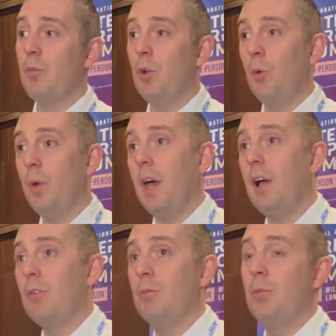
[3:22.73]
We
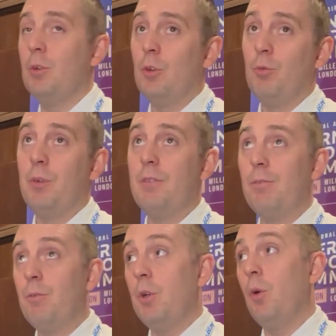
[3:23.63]
are
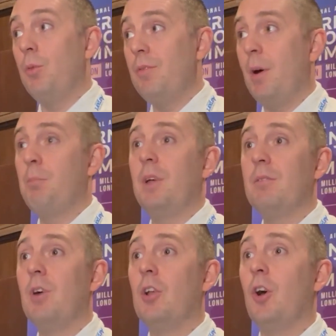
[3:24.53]

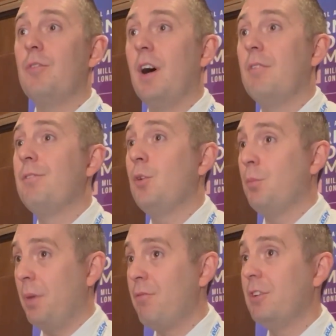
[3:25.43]
revamping a lot of our food
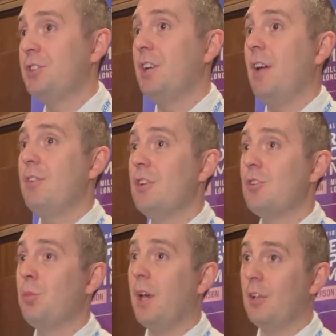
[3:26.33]
and beverage areas.
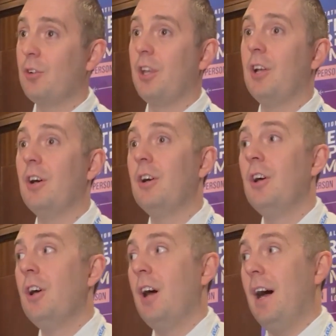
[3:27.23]
We are looking at
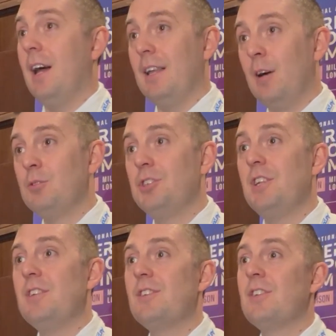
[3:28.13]
our
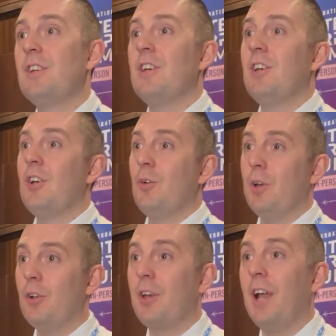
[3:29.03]
lounges.
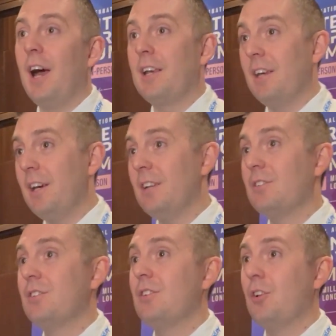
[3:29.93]
We're looking at our
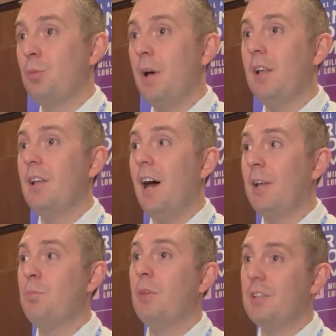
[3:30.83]
gates as well,
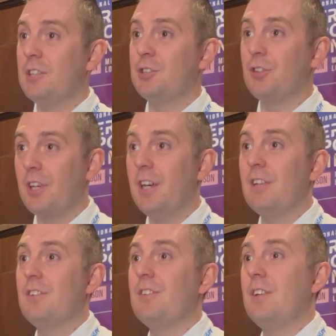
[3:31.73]
adding additional
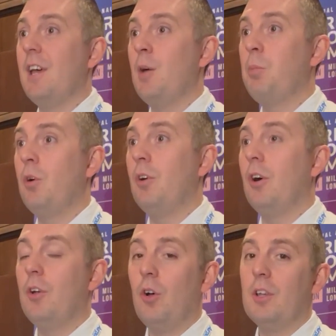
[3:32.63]
gates into the airport,
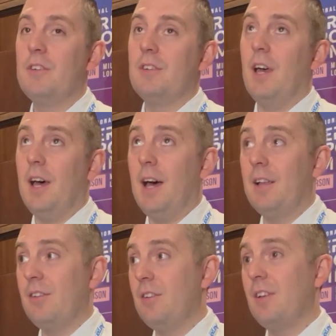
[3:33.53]
and all this
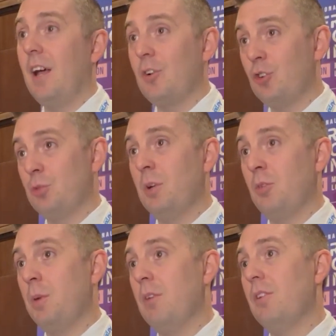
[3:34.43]
adds into that customer
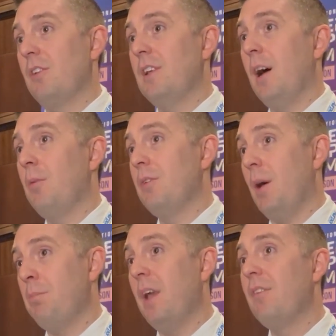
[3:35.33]
experience and
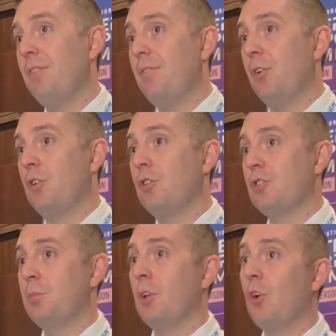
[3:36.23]
that benefit for the
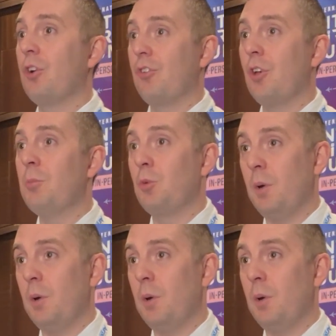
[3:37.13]
customer longer term as well.